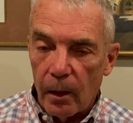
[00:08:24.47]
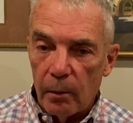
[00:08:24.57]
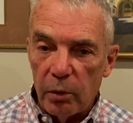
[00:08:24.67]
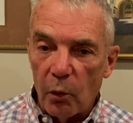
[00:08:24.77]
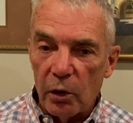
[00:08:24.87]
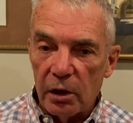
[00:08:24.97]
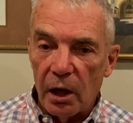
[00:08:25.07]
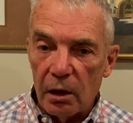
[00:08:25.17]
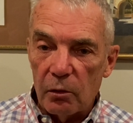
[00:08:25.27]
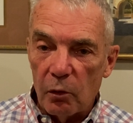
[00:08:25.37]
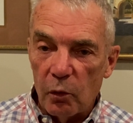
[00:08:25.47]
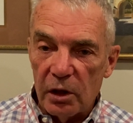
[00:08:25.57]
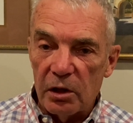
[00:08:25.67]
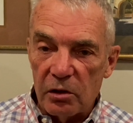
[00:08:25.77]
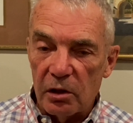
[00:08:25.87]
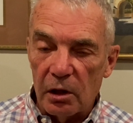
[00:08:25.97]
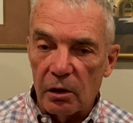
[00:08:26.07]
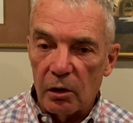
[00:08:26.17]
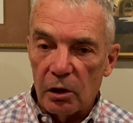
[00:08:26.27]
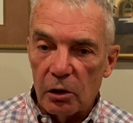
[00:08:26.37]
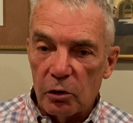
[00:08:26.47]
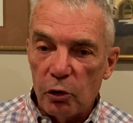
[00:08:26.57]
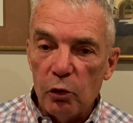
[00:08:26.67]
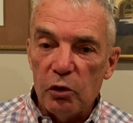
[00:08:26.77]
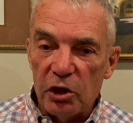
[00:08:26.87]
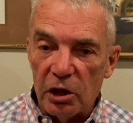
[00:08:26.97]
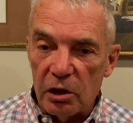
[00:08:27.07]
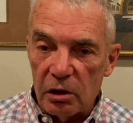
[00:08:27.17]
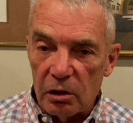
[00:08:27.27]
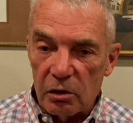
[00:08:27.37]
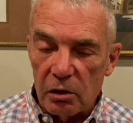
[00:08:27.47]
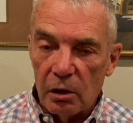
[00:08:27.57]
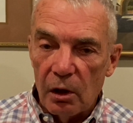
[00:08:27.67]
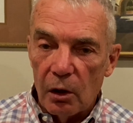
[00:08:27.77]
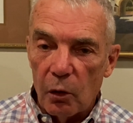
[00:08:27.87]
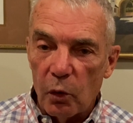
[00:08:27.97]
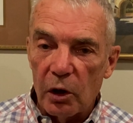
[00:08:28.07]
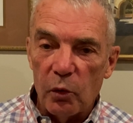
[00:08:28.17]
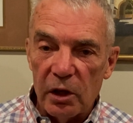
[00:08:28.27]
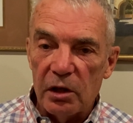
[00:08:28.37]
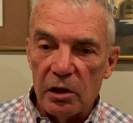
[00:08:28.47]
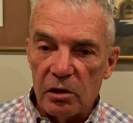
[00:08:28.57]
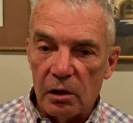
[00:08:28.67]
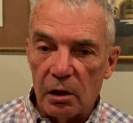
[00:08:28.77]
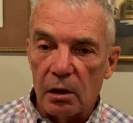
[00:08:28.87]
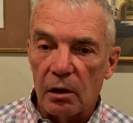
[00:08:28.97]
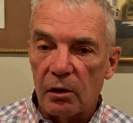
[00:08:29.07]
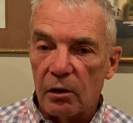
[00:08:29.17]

But we're not witnessing to Jesus, we're witnessing